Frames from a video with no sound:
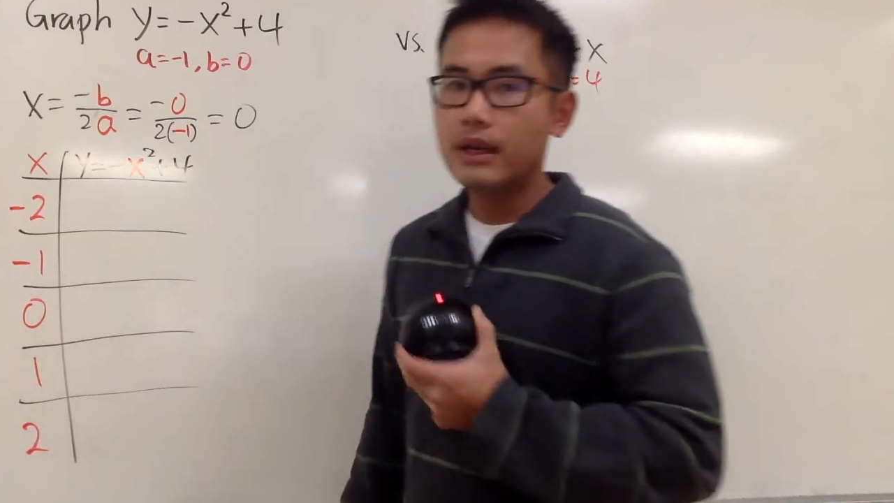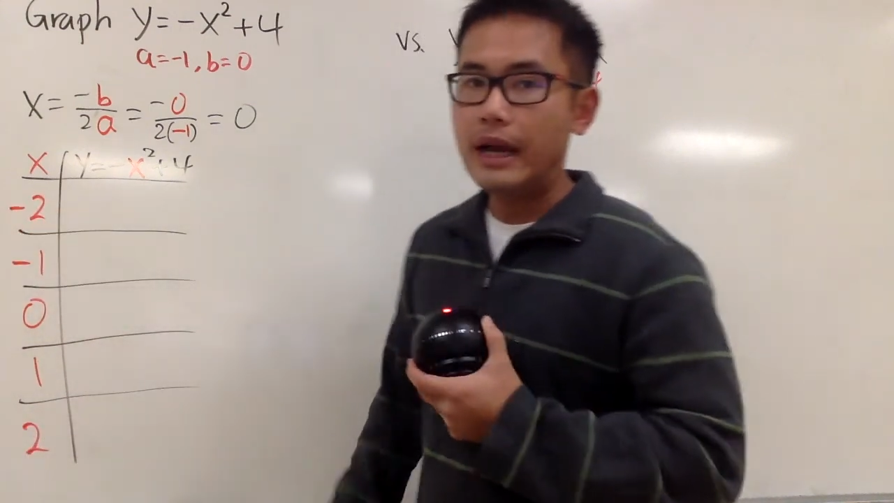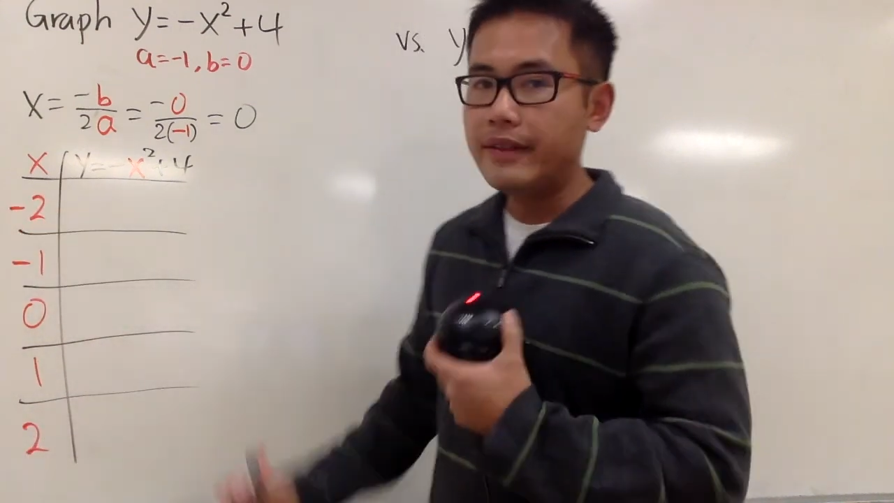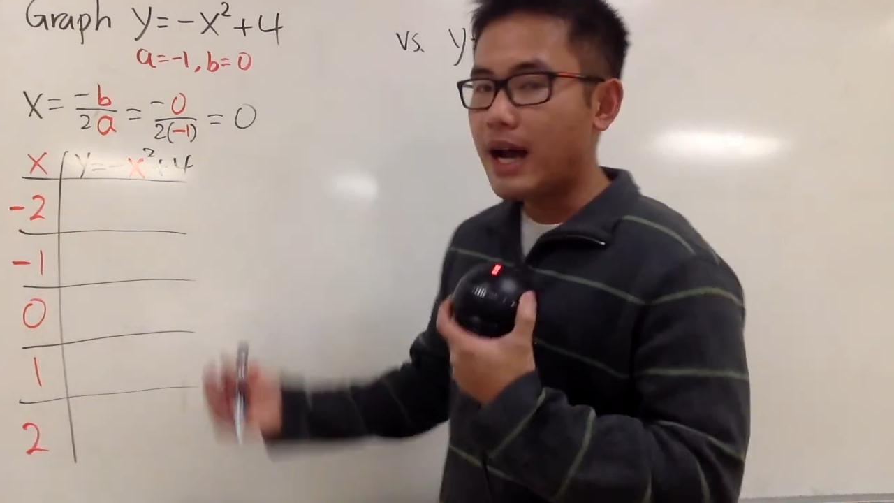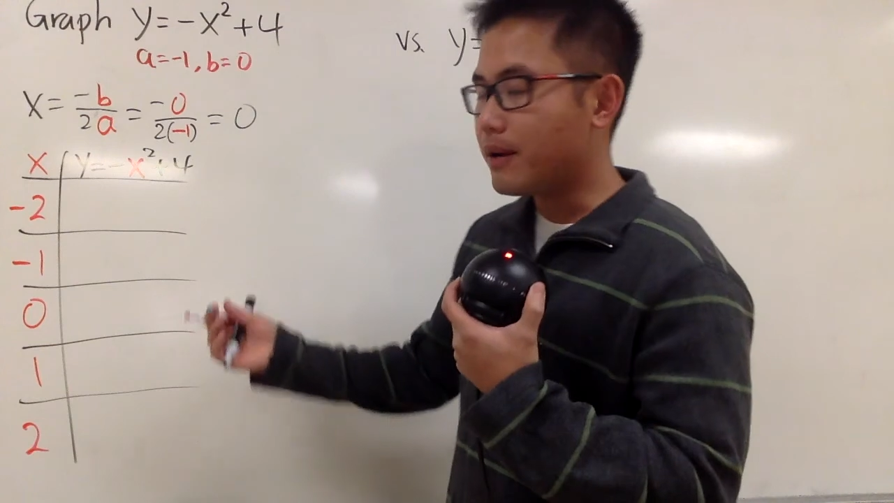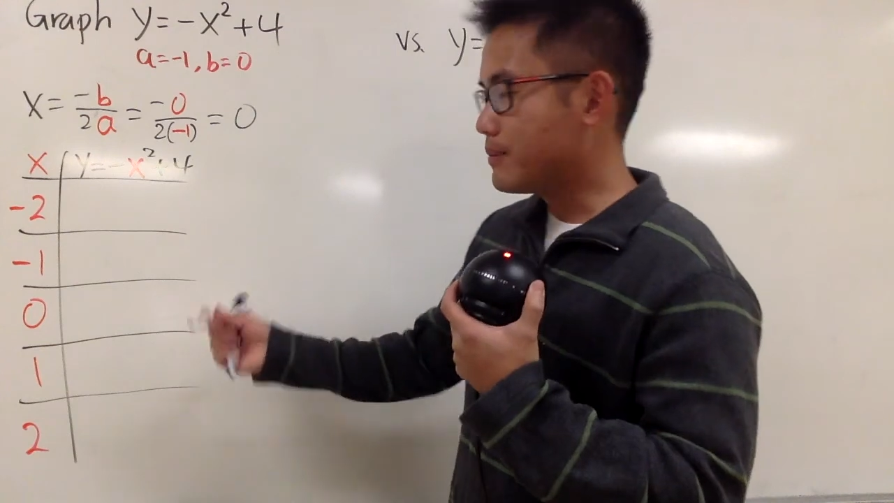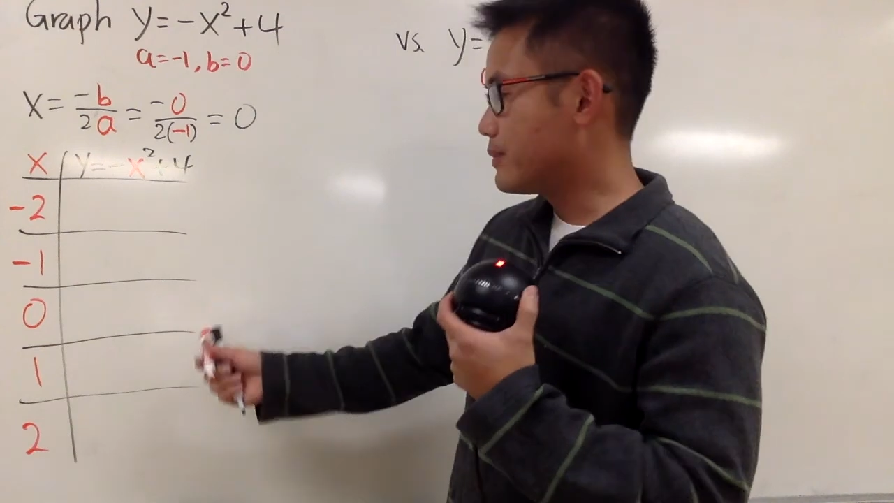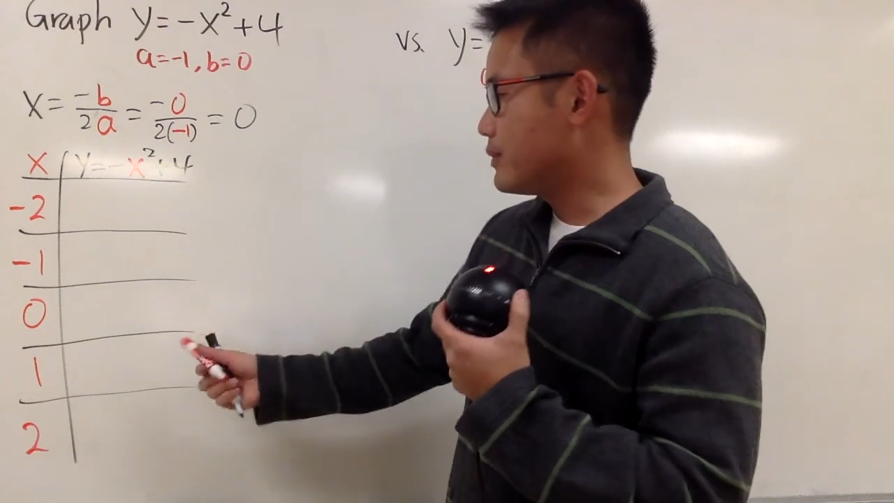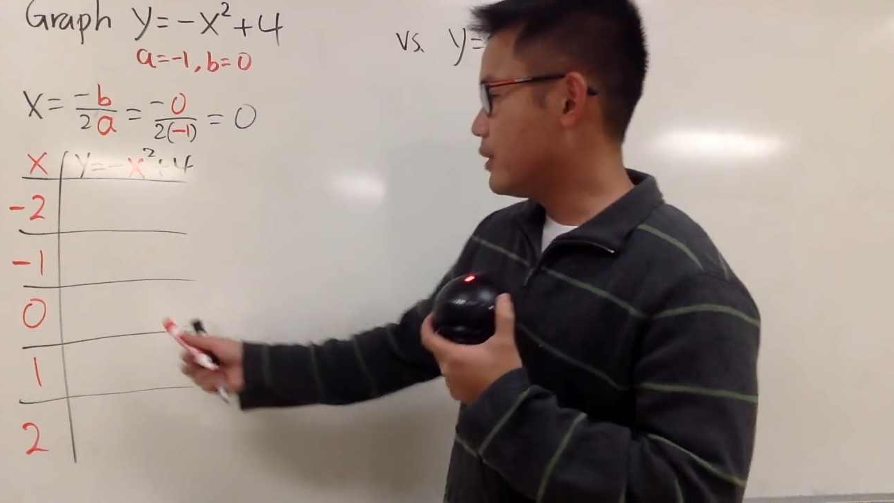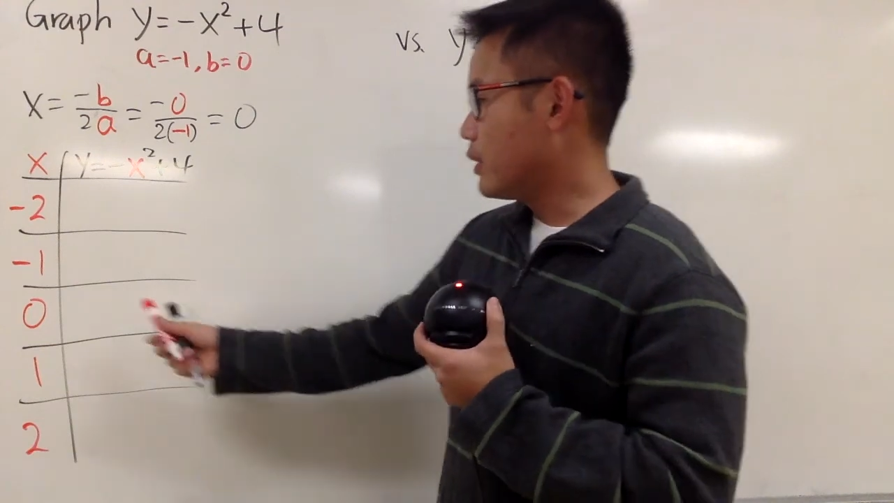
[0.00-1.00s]
And now,
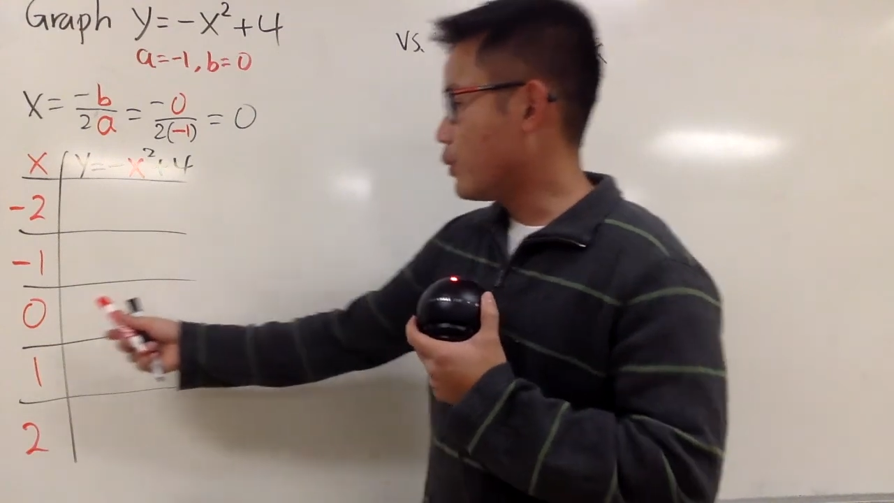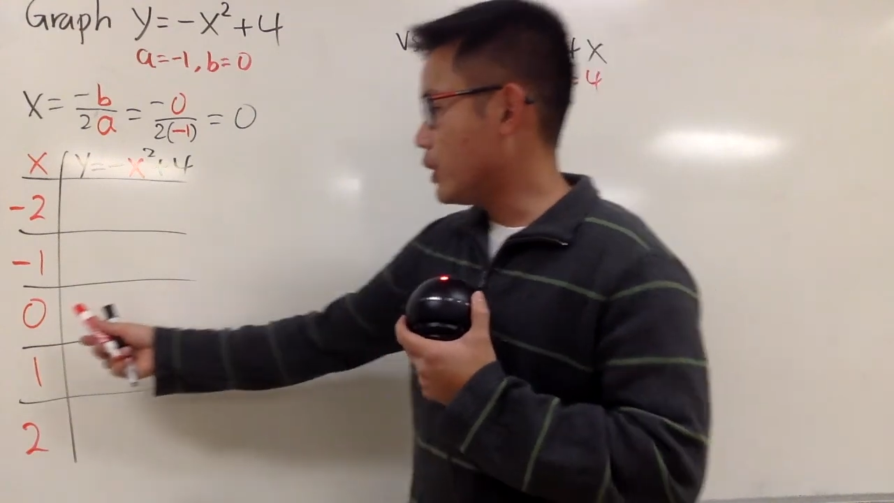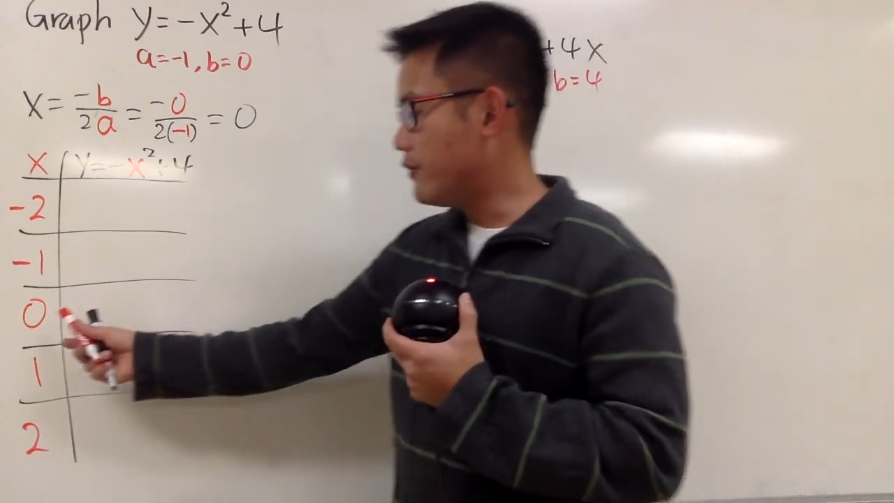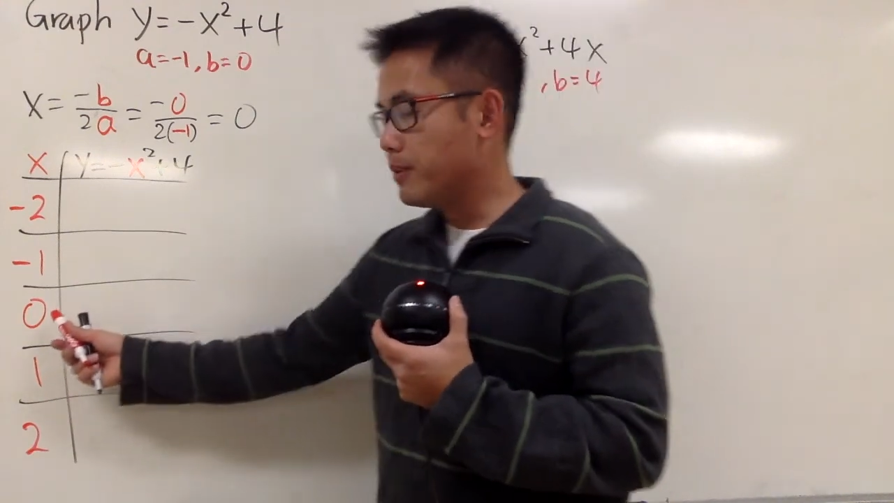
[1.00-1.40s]
if